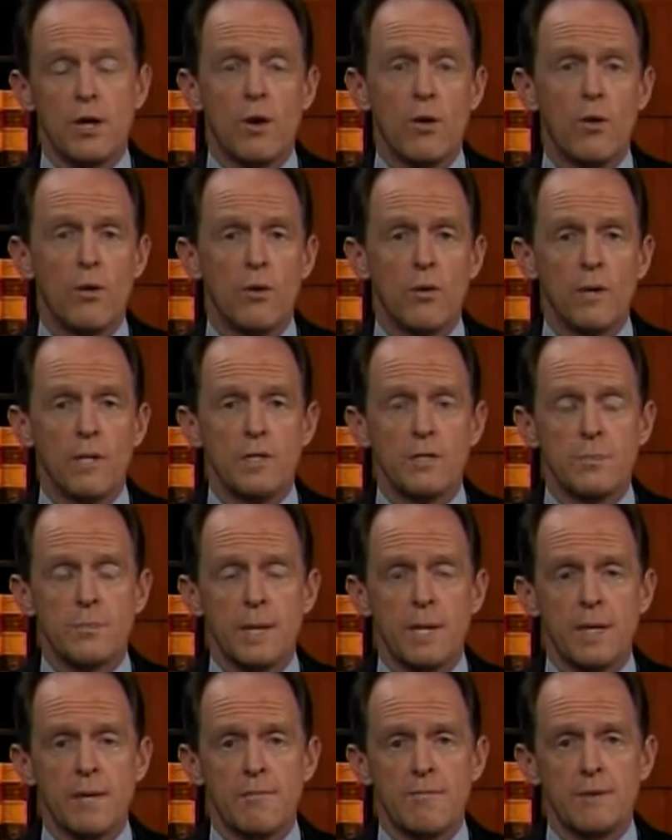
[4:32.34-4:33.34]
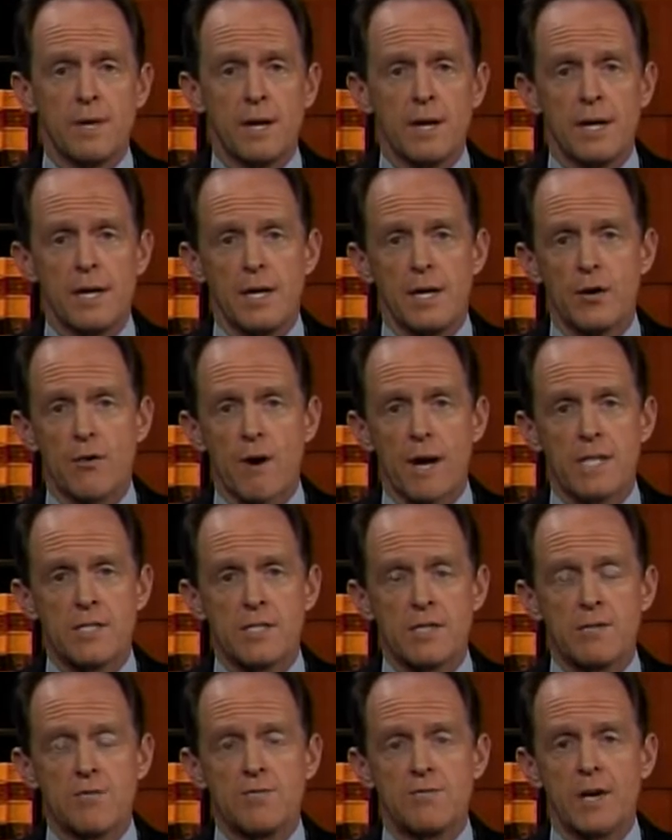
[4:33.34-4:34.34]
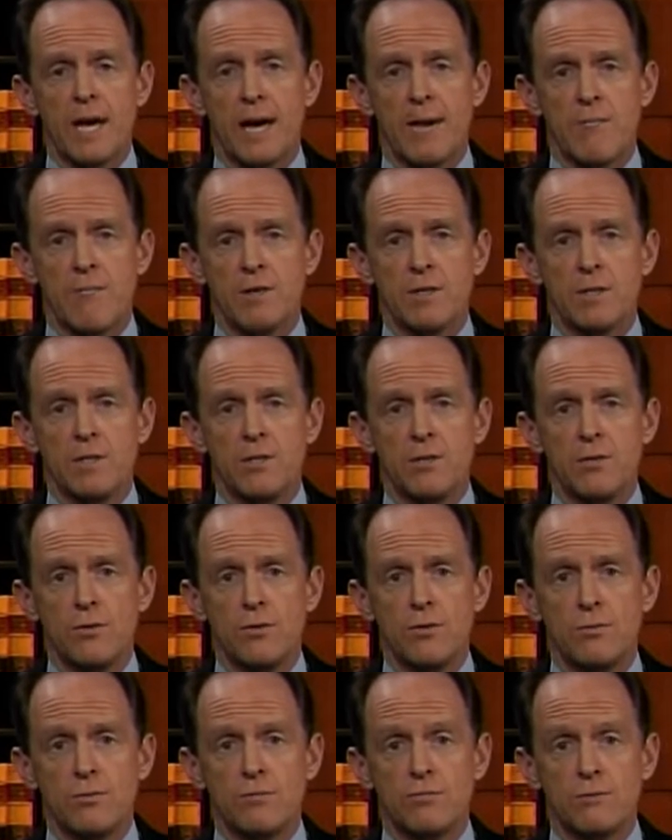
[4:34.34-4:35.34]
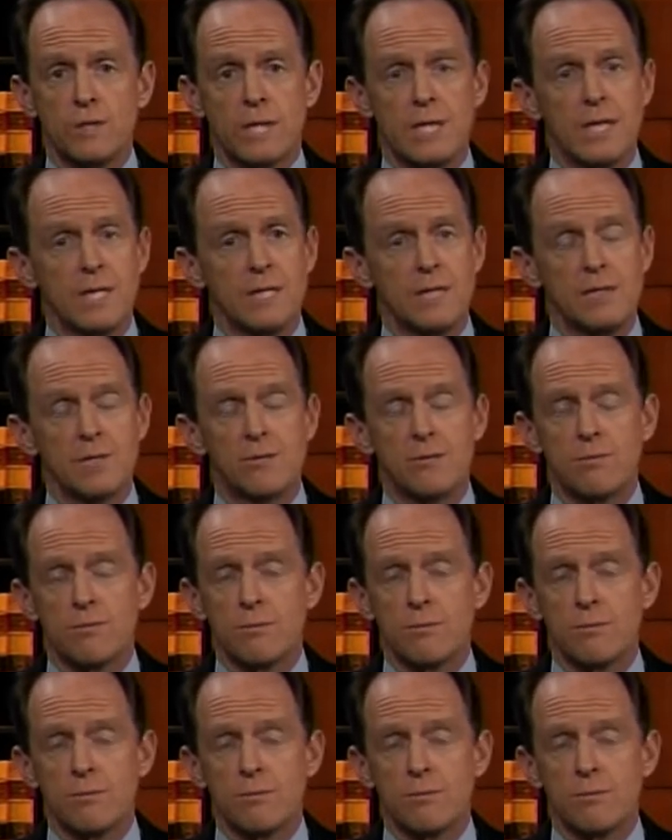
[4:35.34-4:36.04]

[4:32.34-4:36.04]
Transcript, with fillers: coal. There's been a very aggressive effort to really